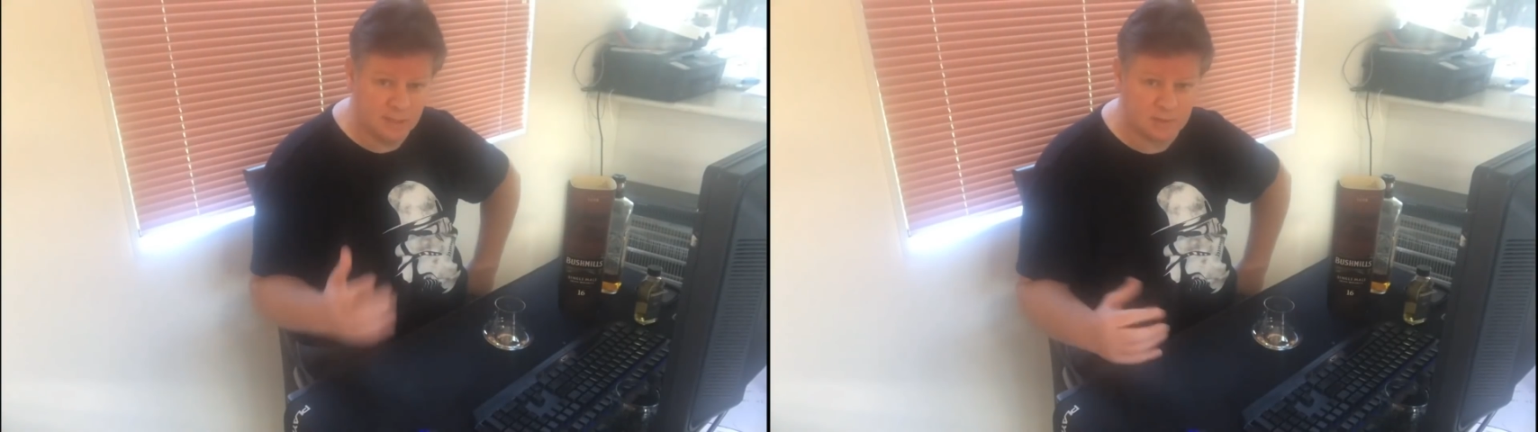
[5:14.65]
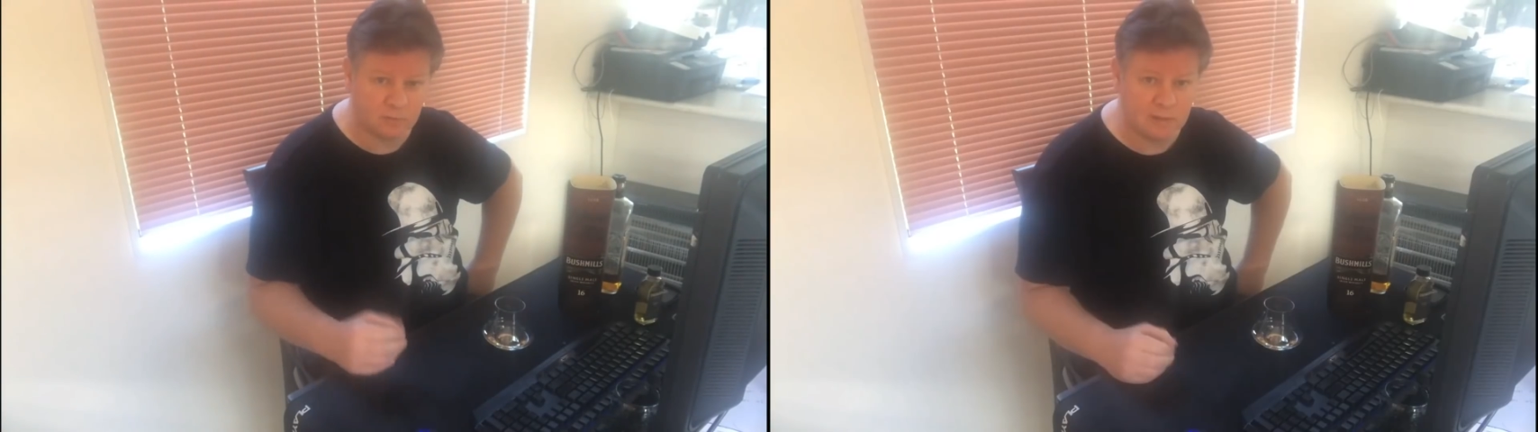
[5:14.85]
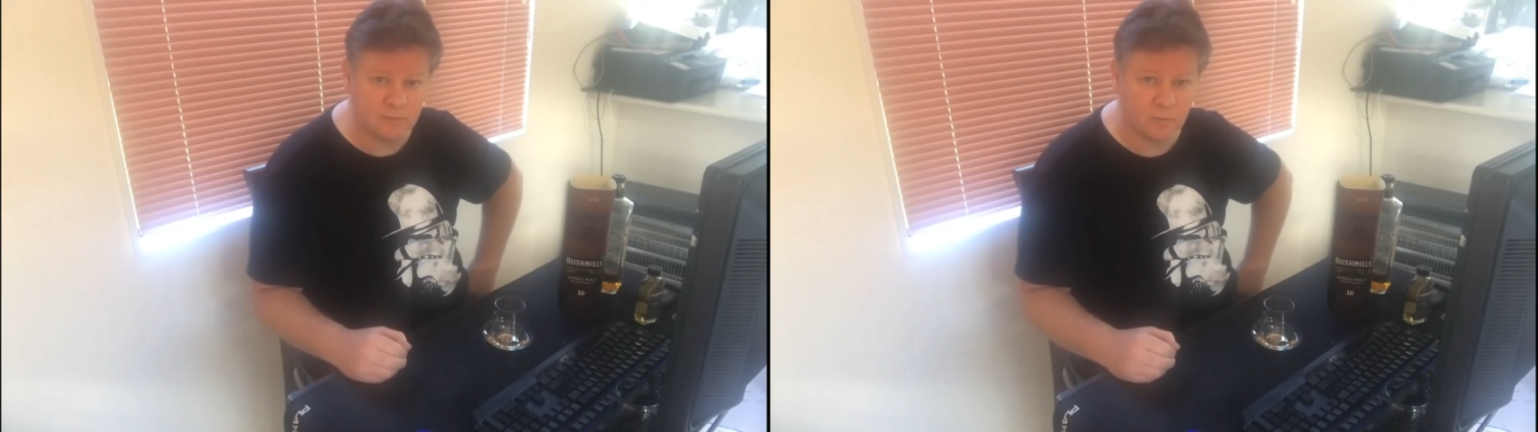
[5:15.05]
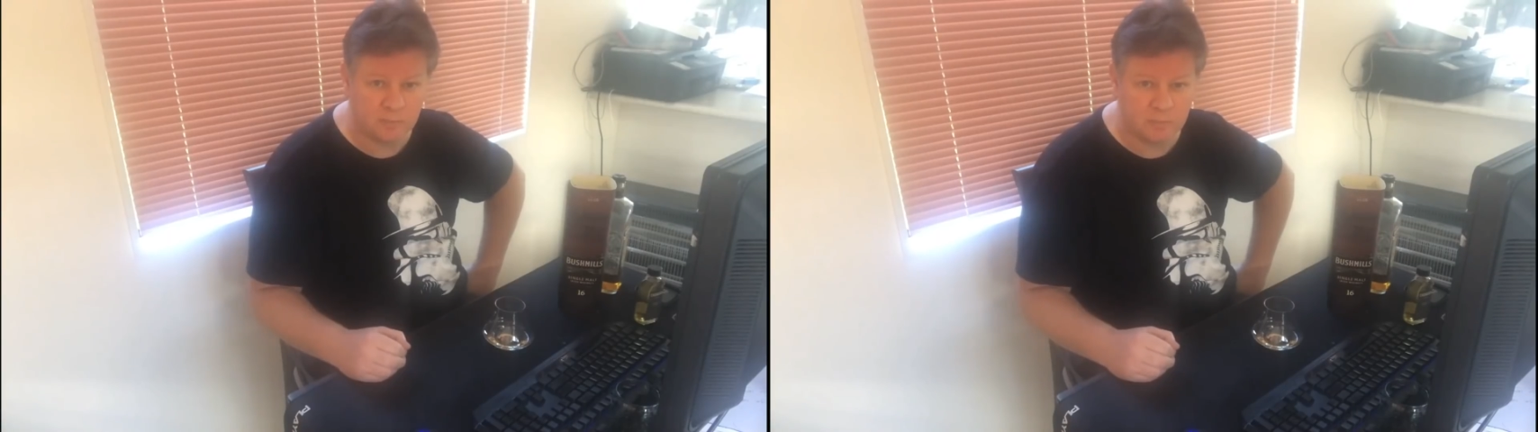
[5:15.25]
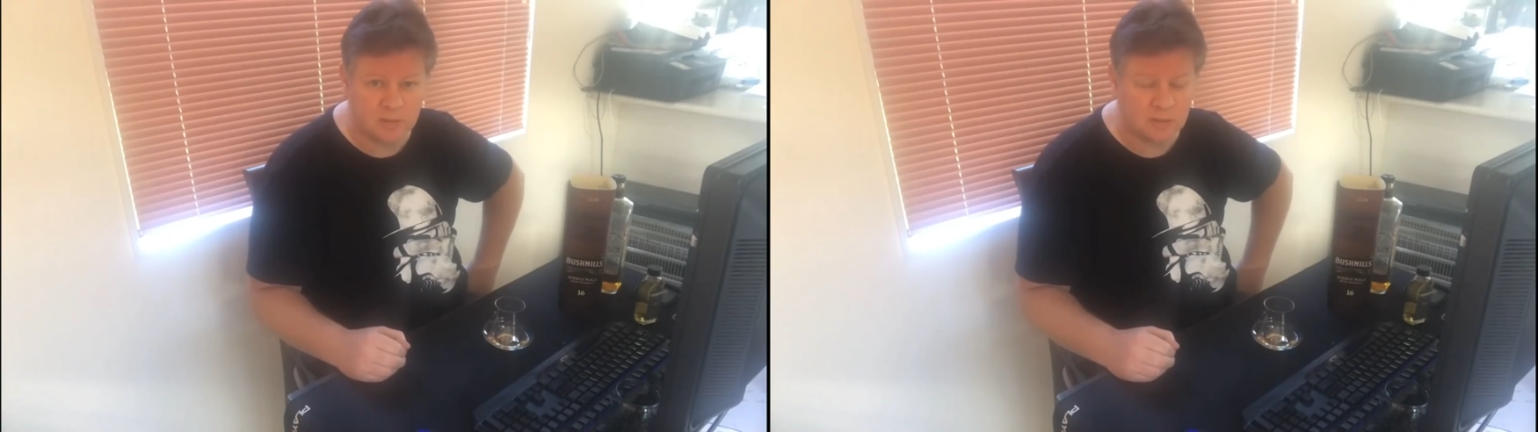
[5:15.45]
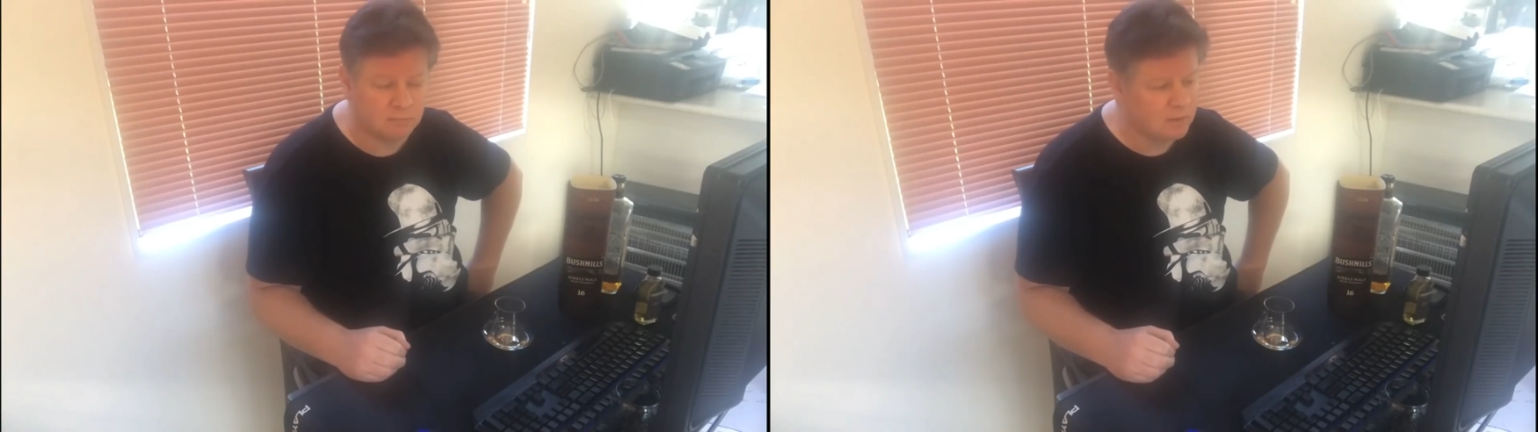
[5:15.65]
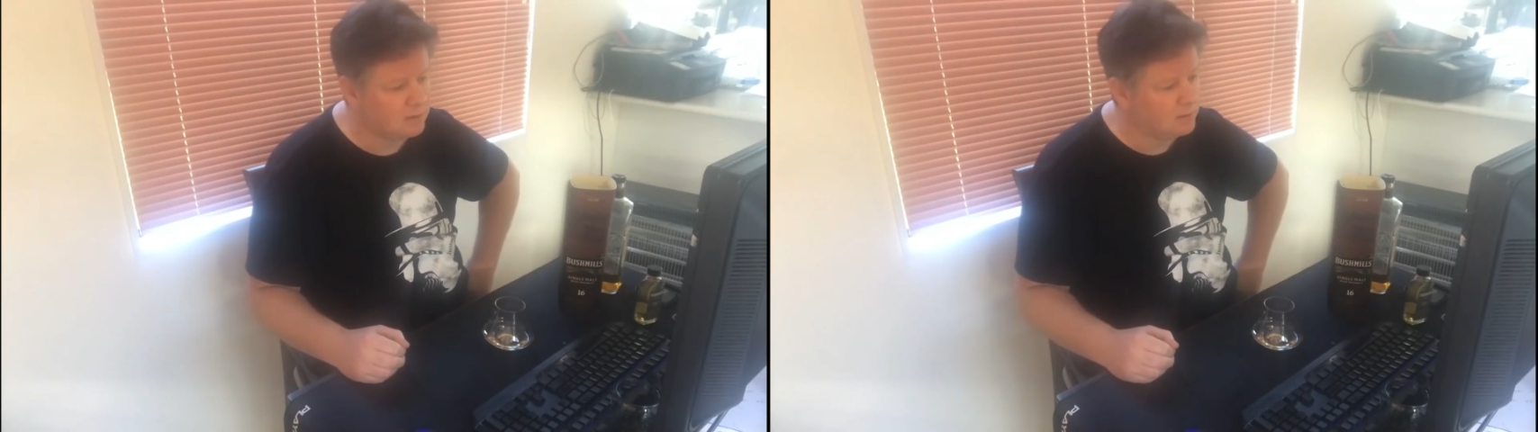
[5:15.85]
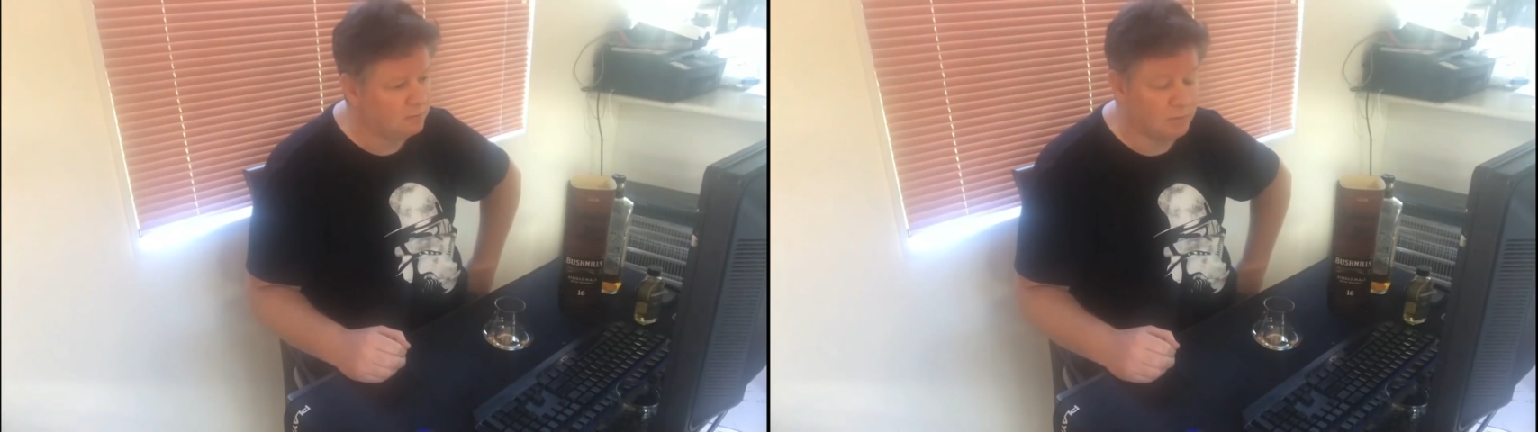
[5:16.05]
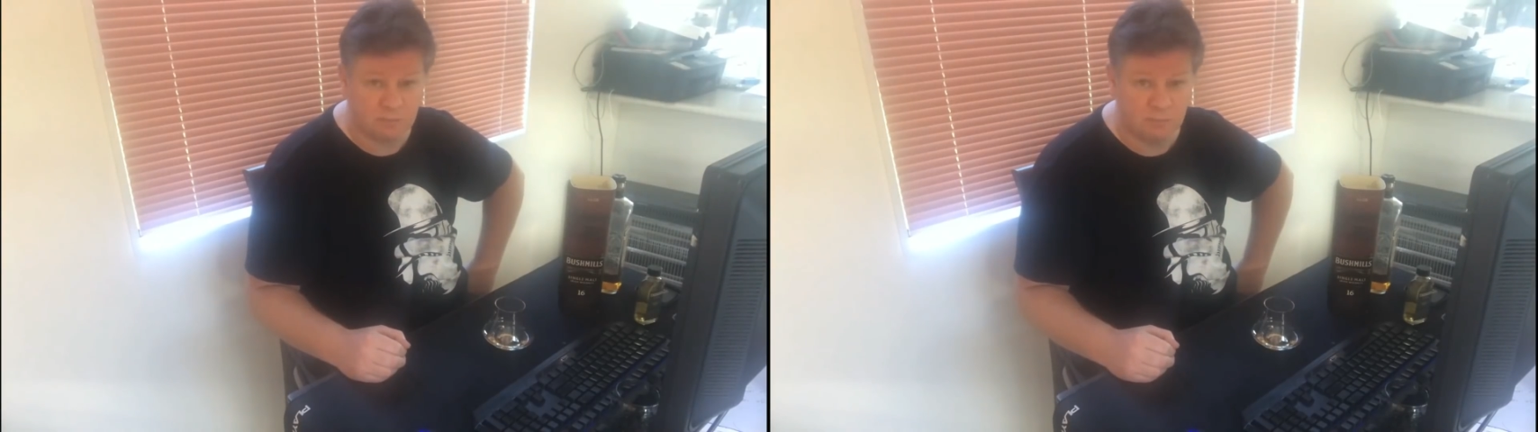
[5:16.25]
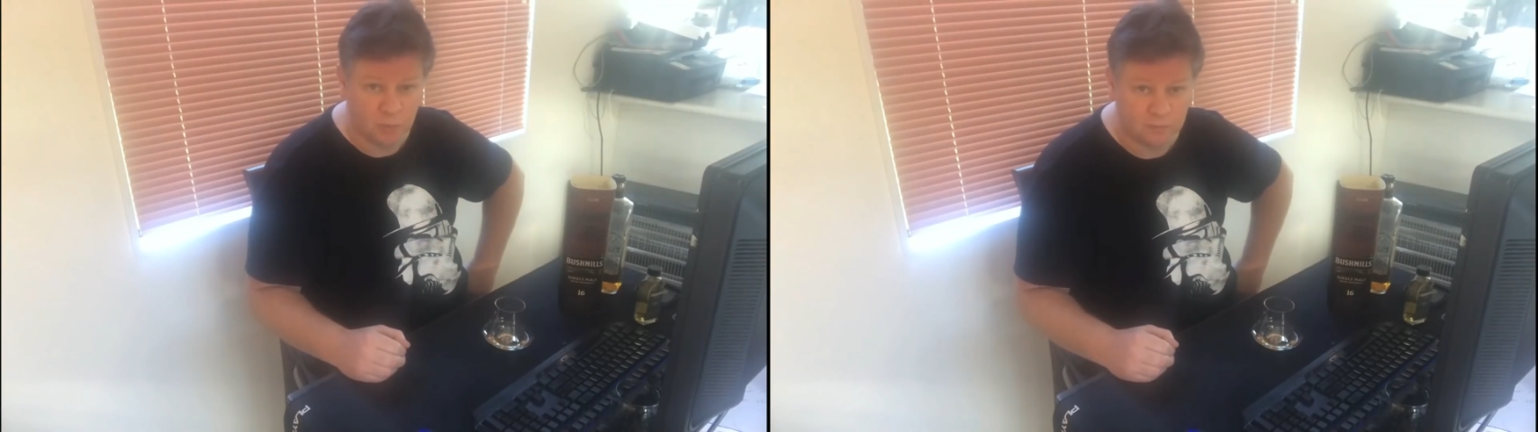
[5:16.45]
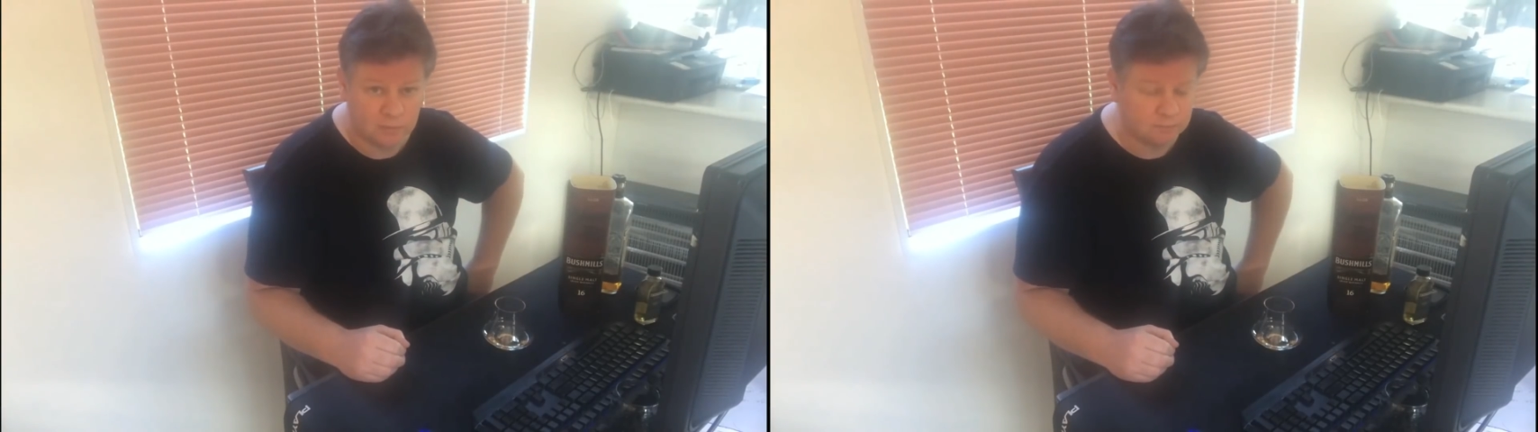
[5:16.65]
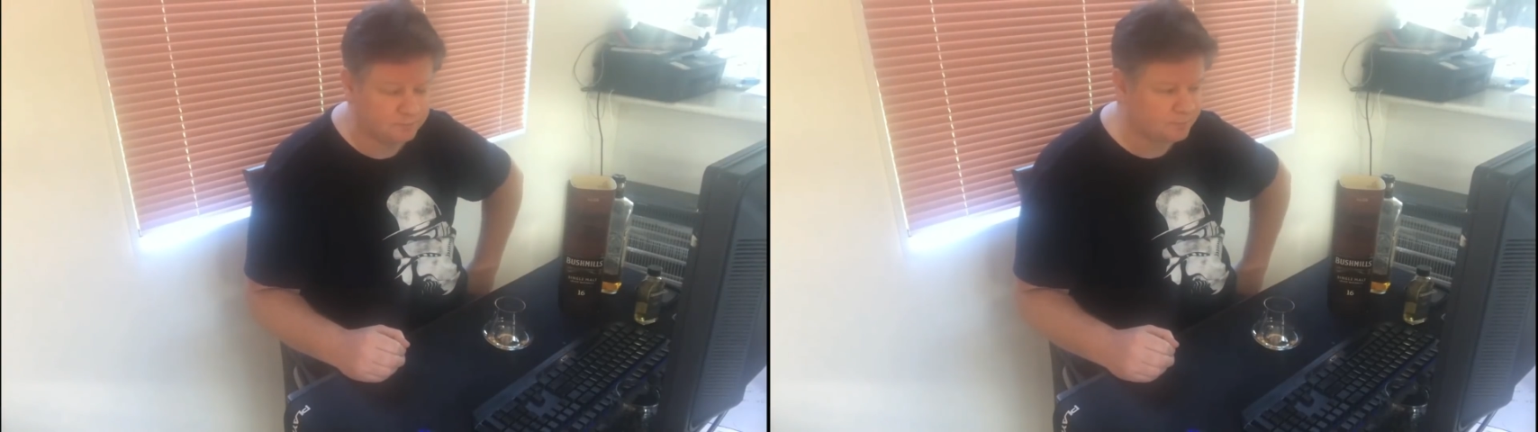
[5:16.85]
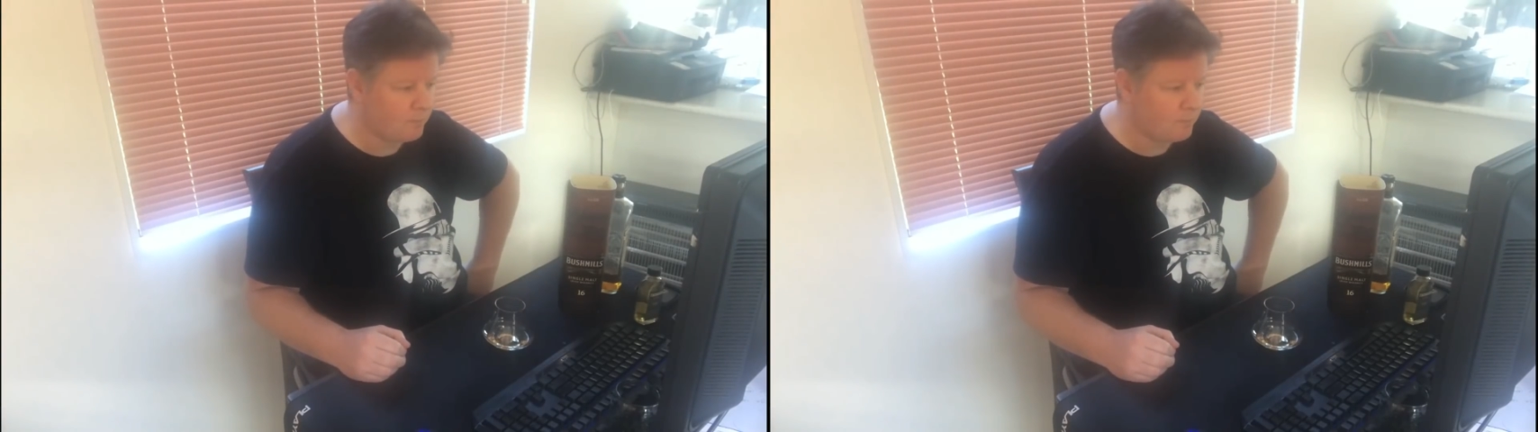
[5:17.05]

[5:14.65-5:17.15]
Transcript: It is only 40%, but it's beautiful.